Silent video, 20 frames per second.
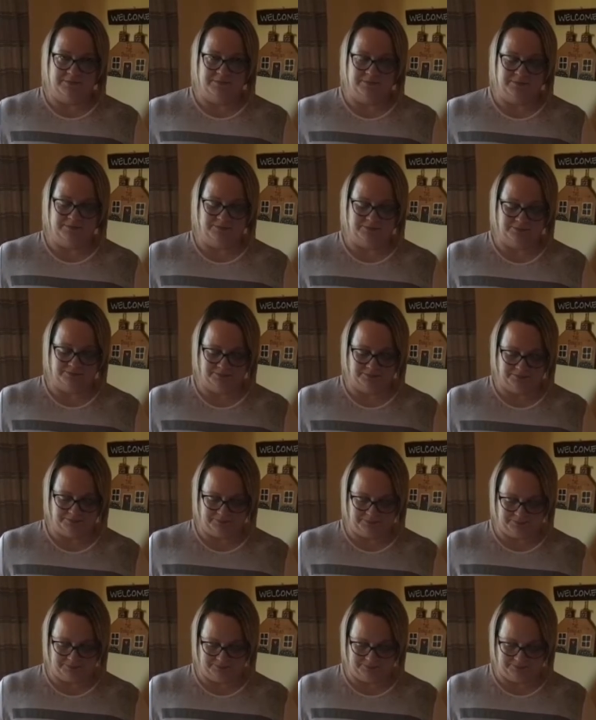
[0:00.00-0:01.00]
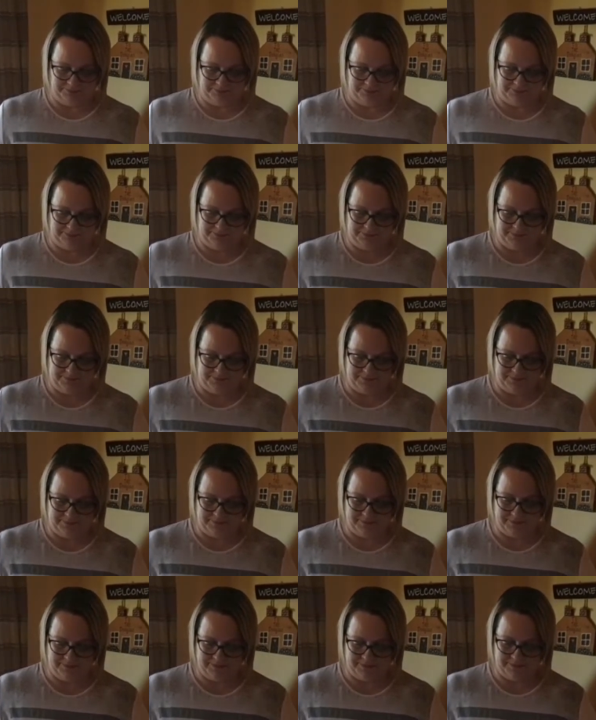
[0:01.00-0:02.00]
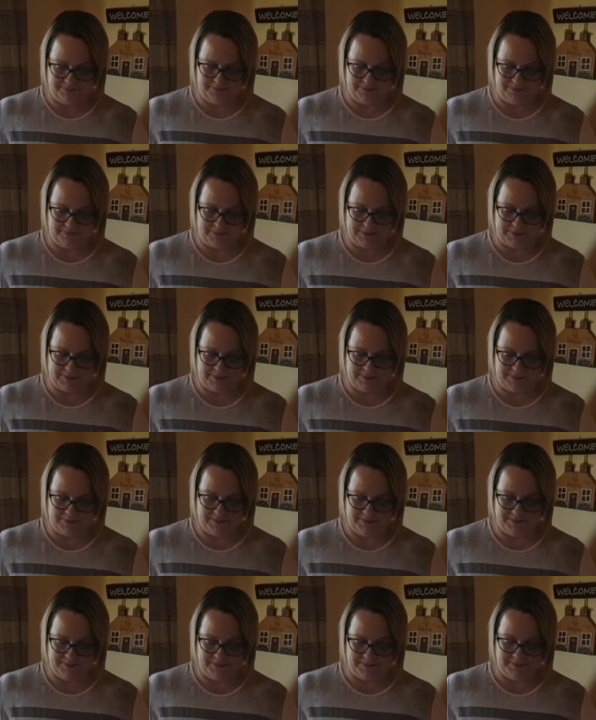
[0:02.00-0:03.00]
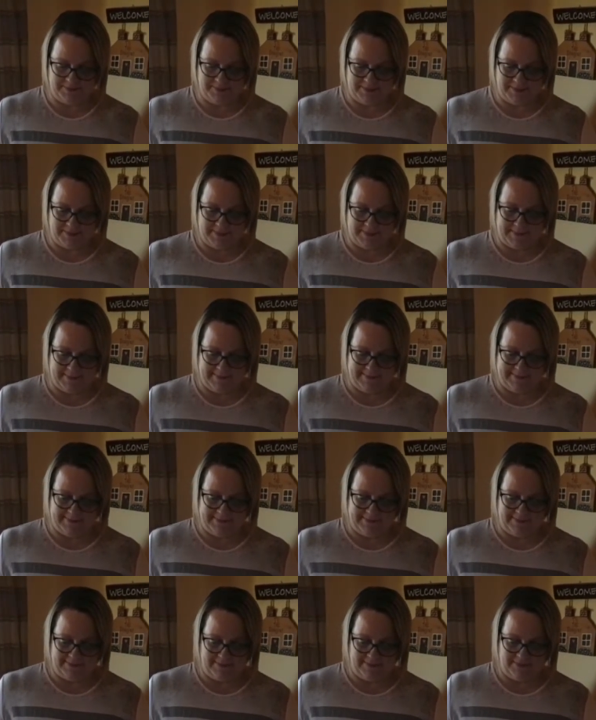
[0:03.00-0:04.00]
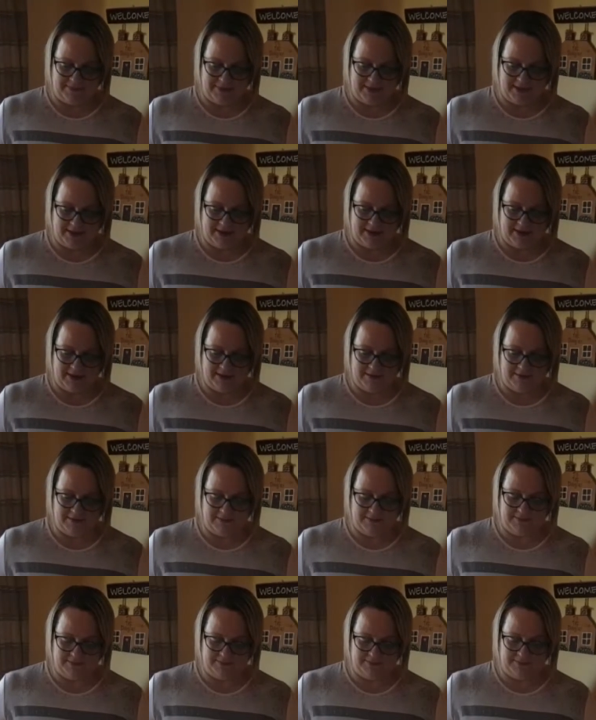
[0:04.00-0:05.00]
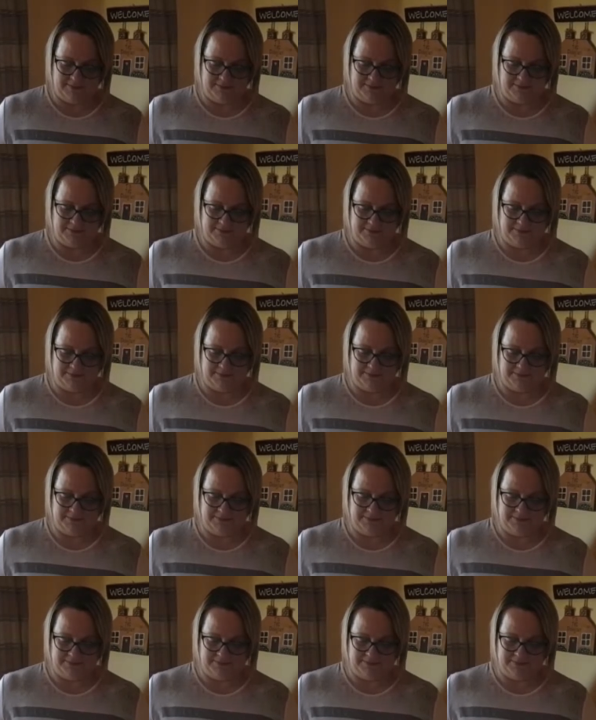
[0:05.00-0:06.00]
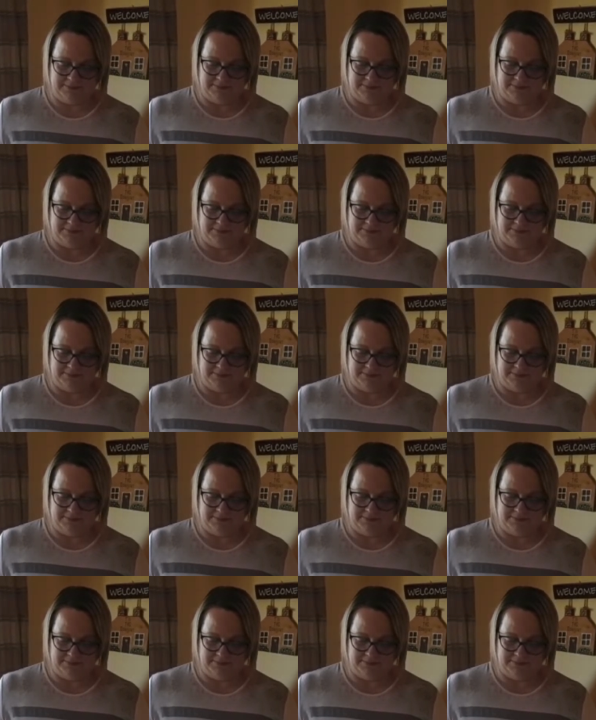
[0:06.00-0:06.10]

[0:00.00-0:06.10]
Nobody speaks.